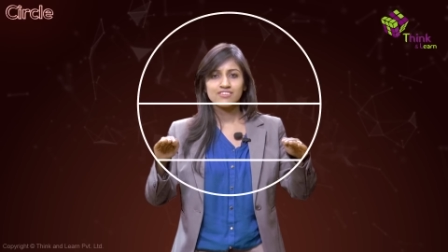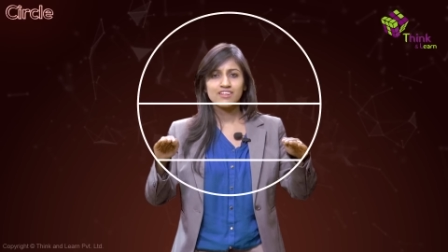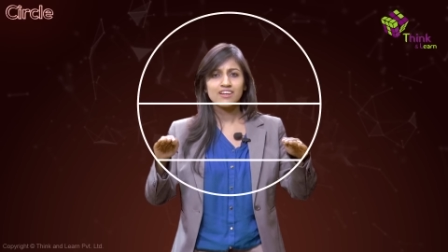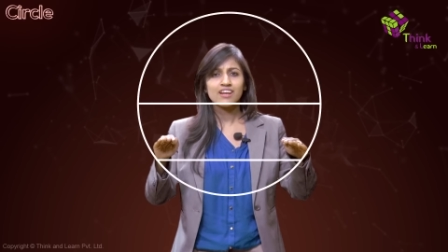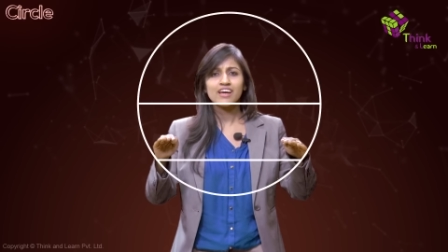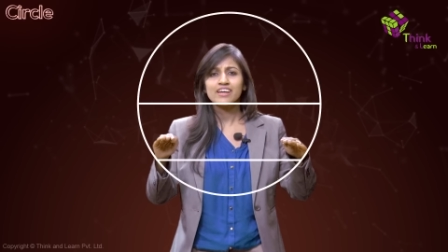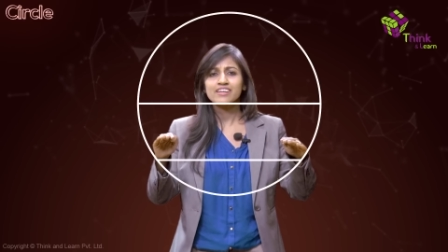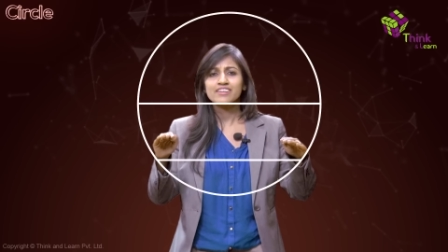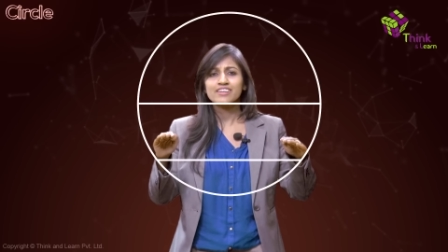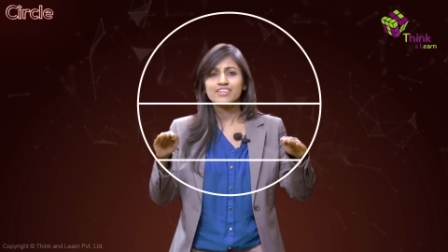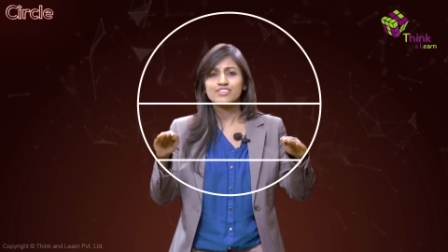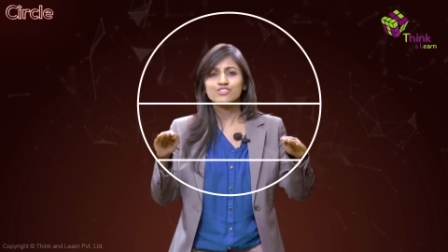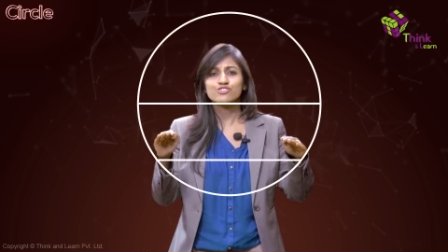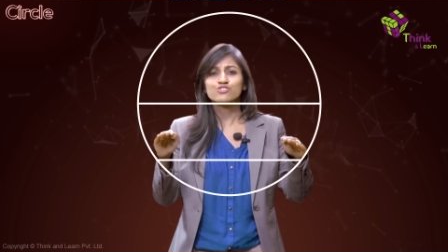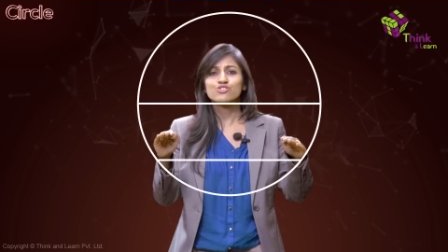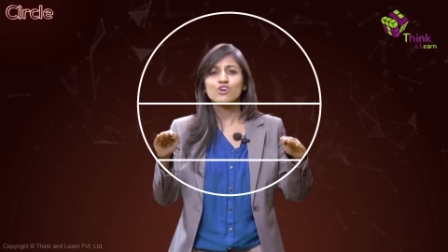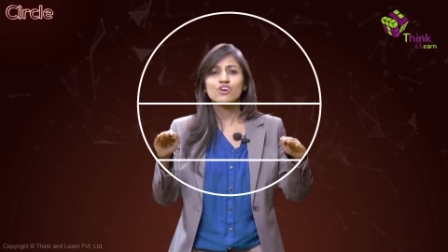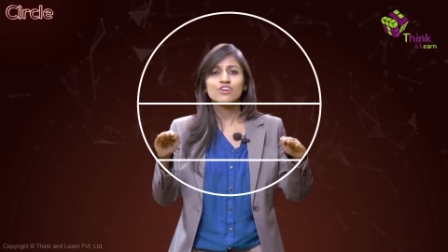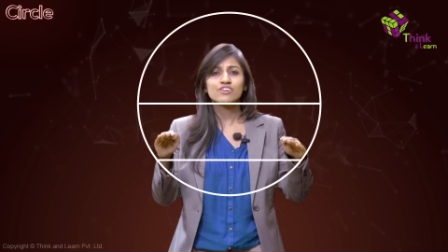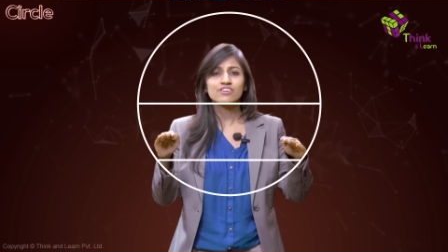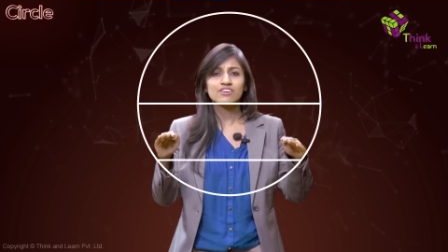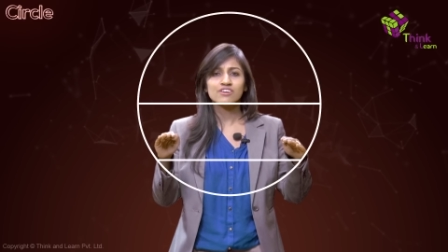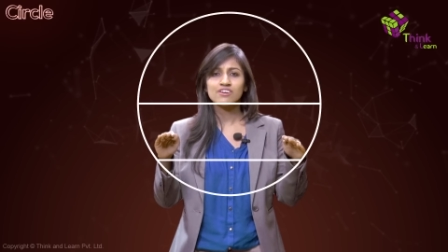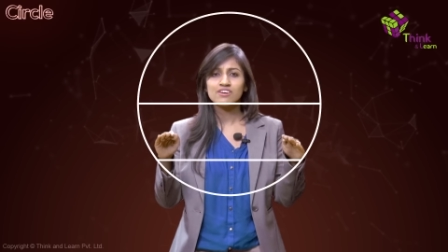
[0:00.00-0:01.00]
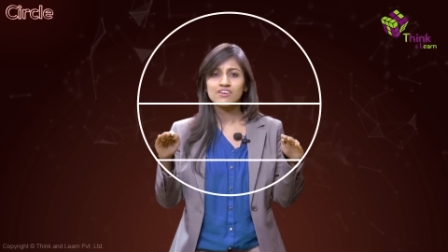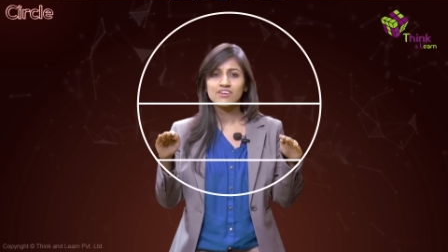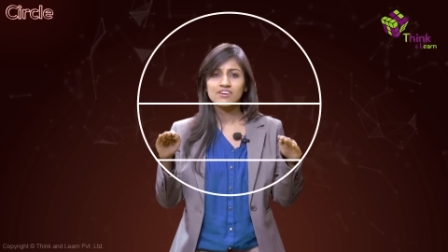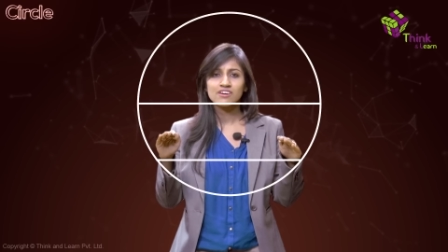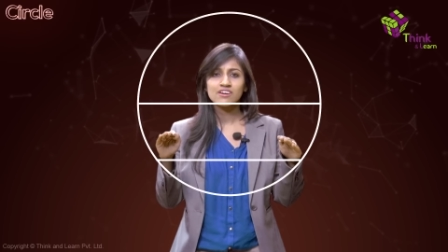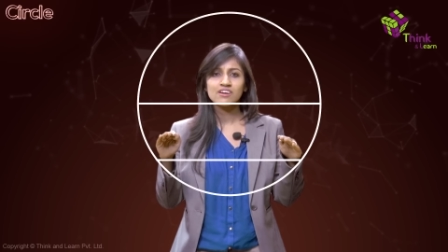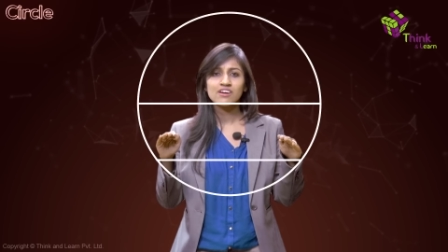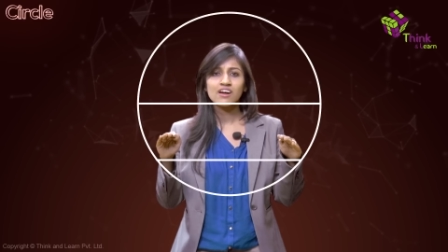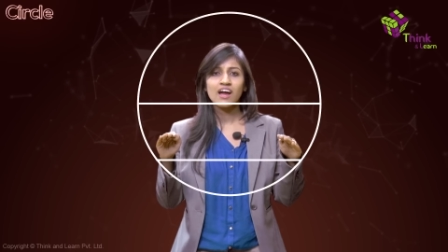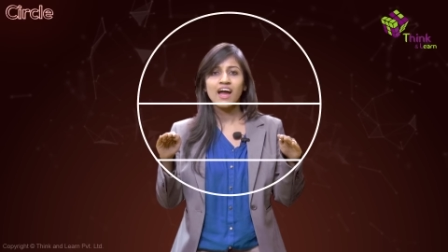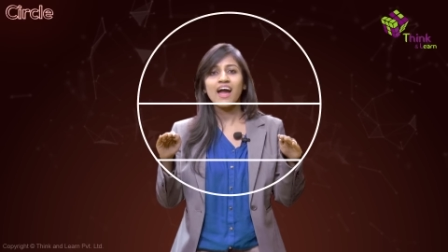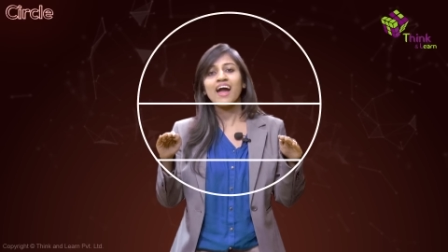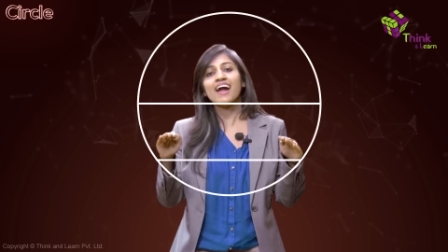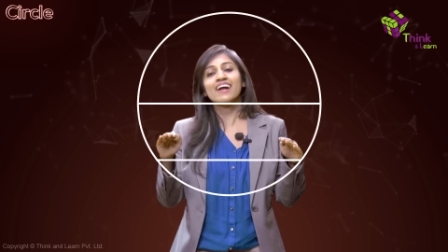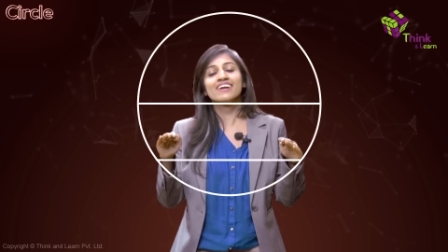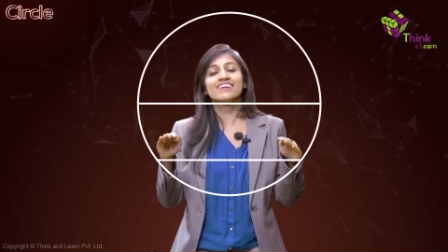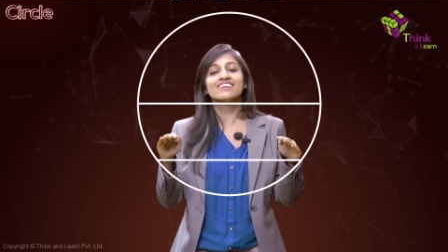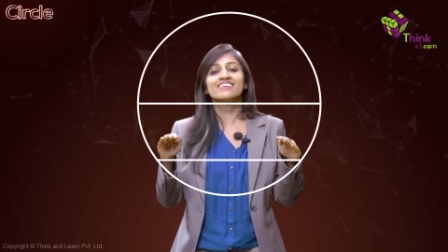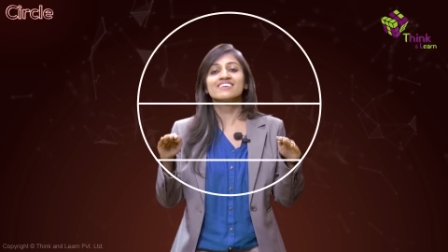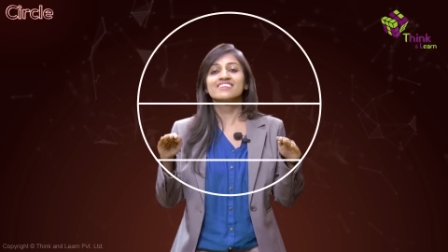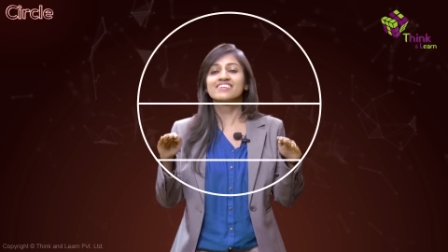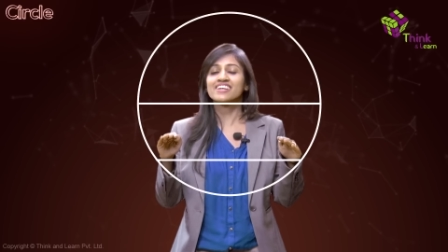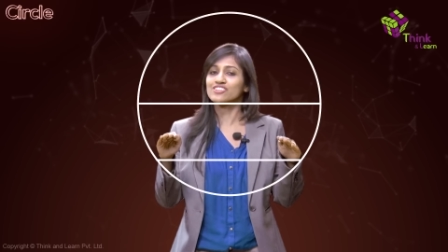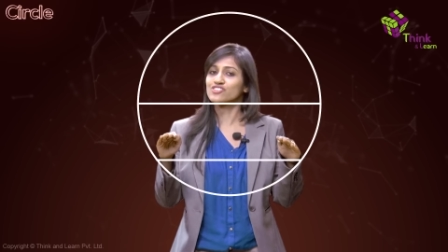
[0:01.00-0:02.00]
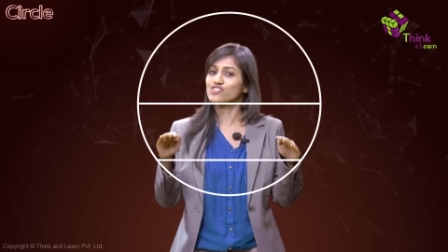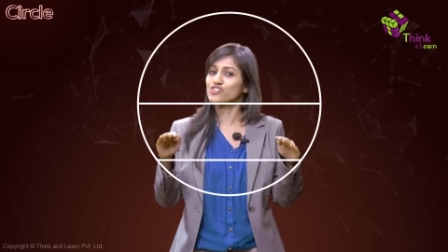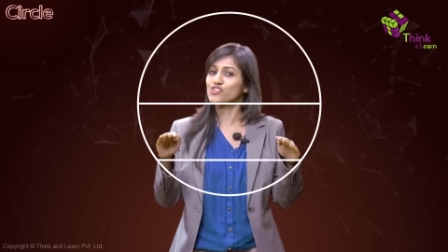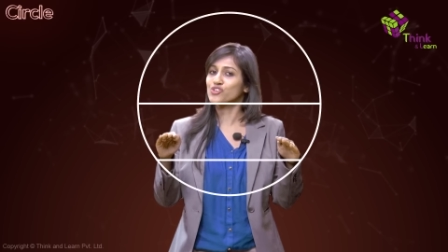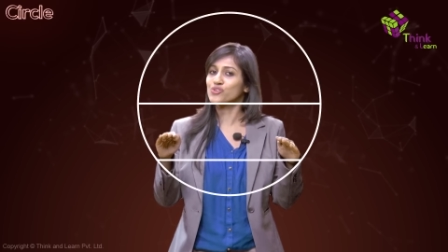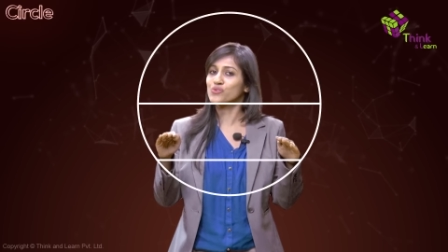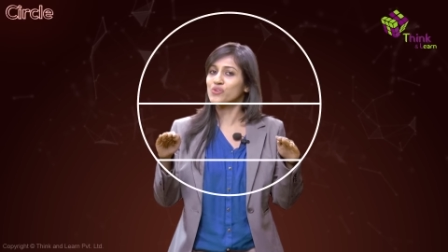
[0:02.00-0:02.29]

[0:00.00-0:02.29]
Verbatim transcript: The line gets shorter and gets